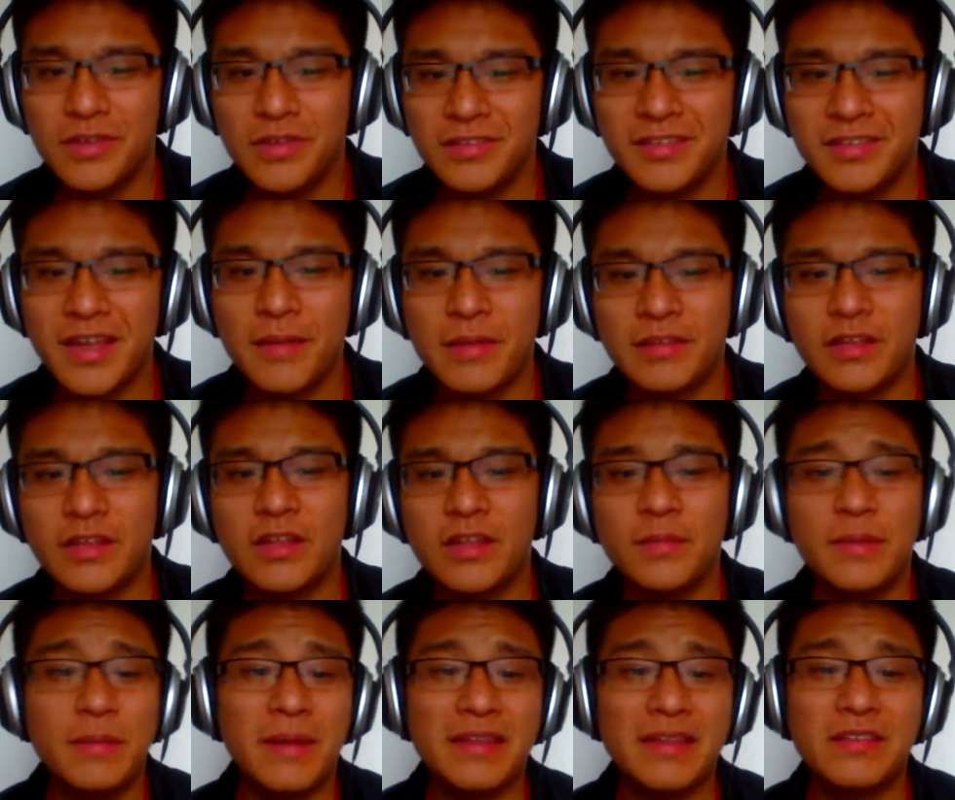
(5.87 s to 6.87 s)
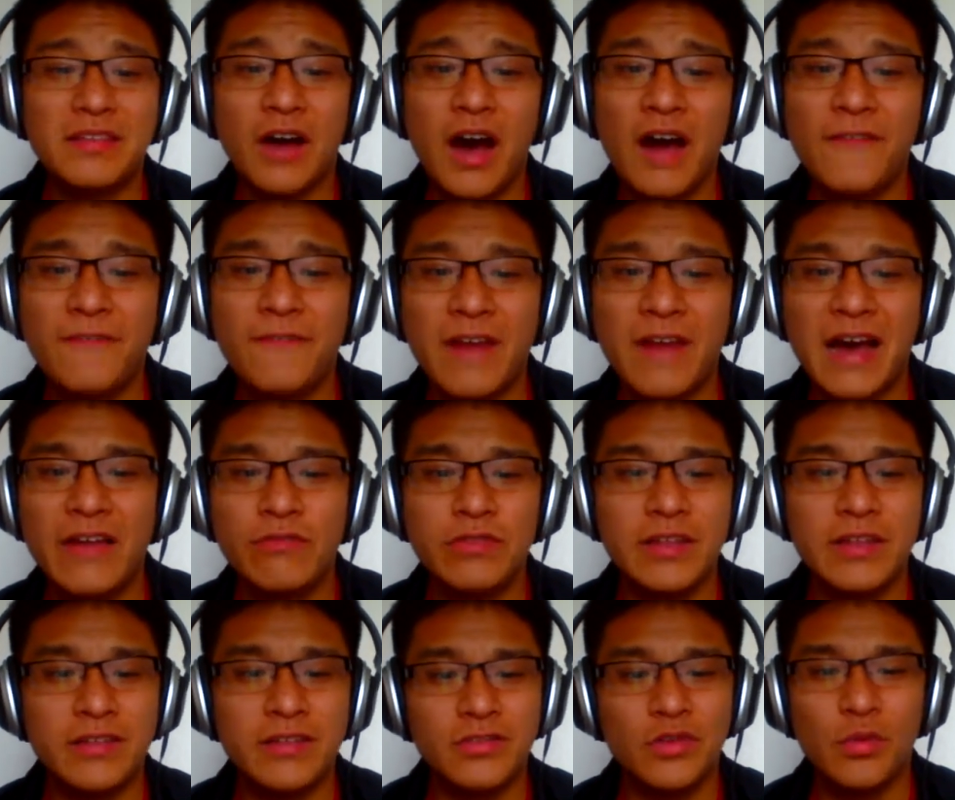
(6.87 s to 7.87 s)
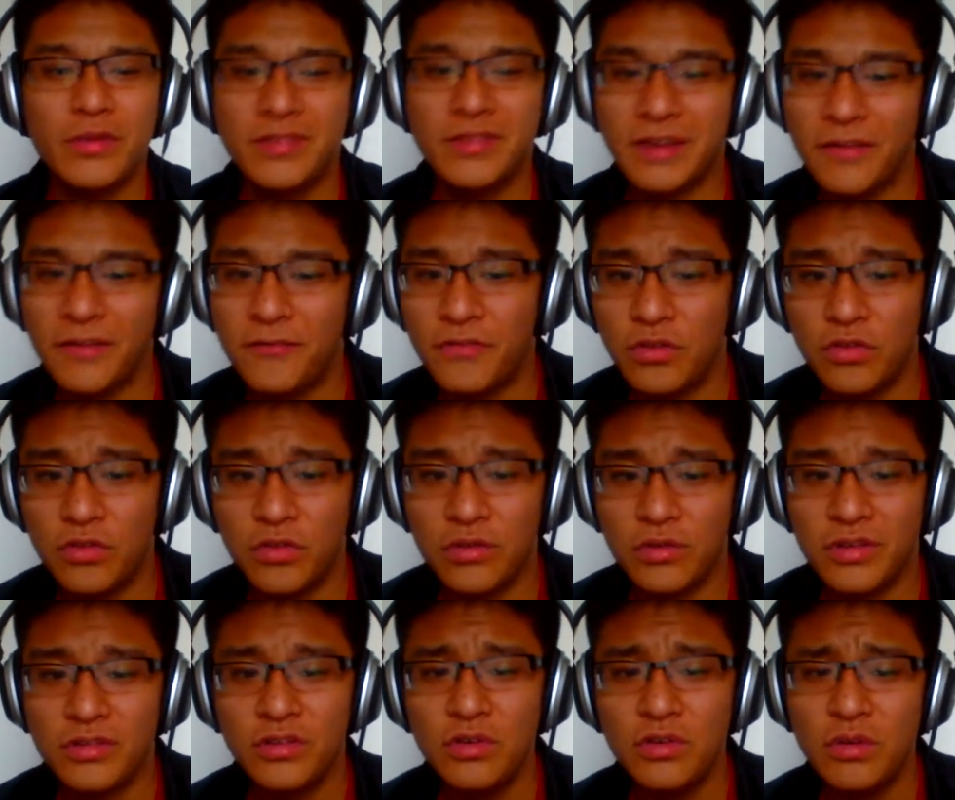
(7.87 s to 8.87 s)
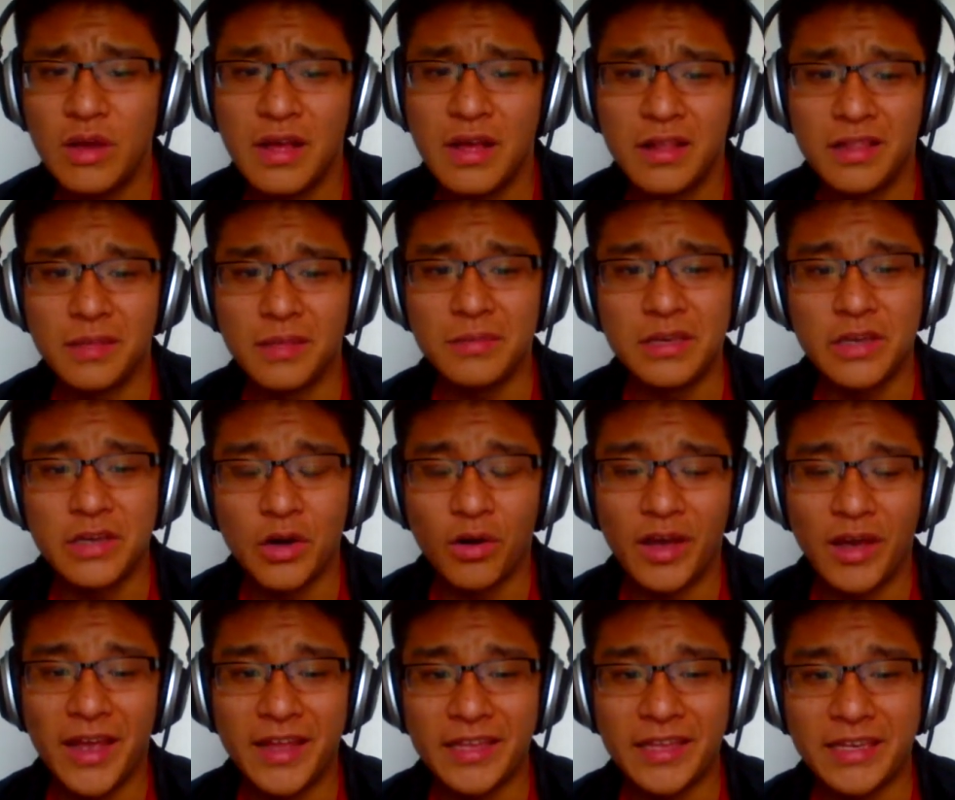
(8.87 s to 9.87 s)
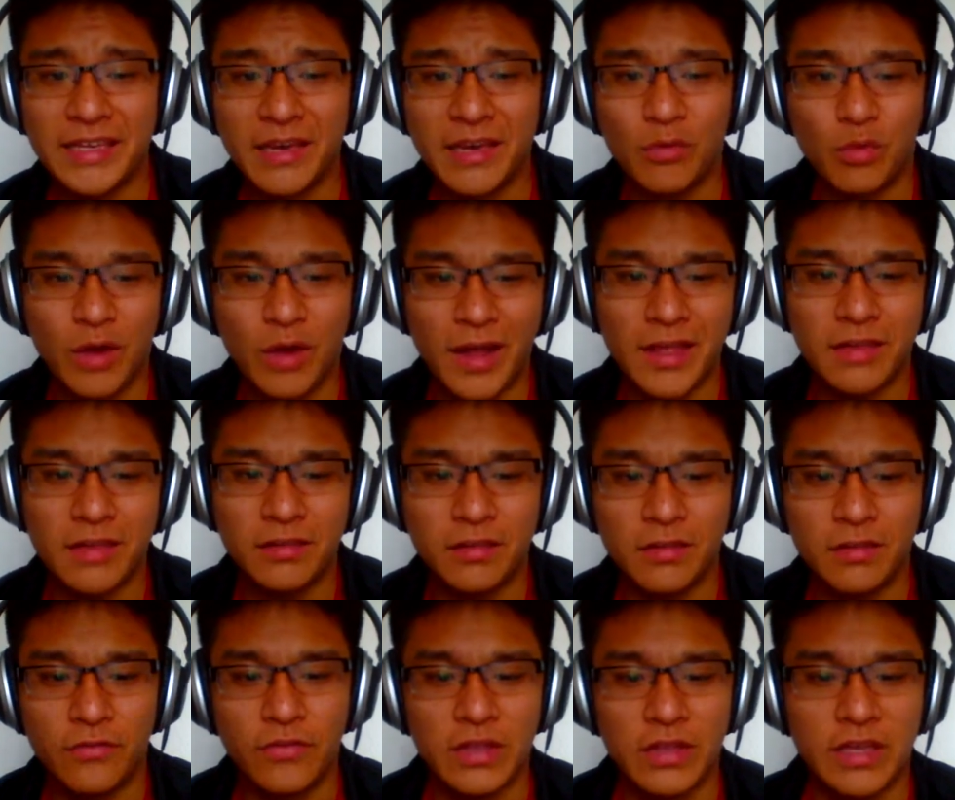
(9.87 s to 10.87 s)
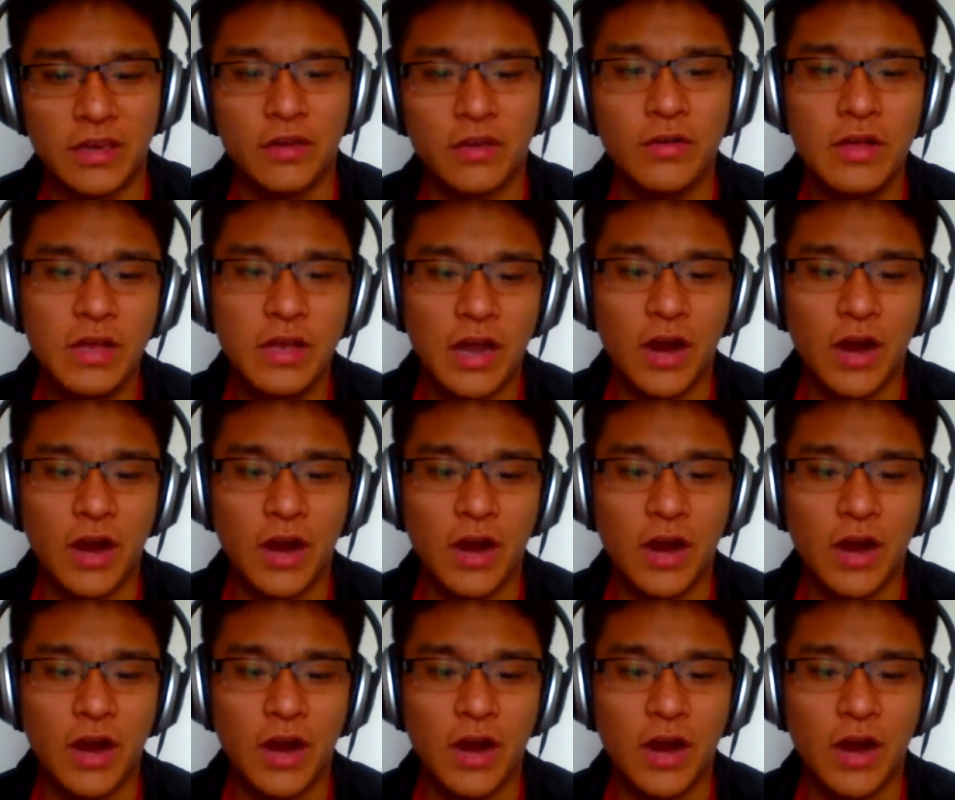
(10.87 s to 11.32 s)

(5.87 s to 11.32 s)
This time it's going to be my top 5 list. So without further ado, let me go ahead and get right into the video.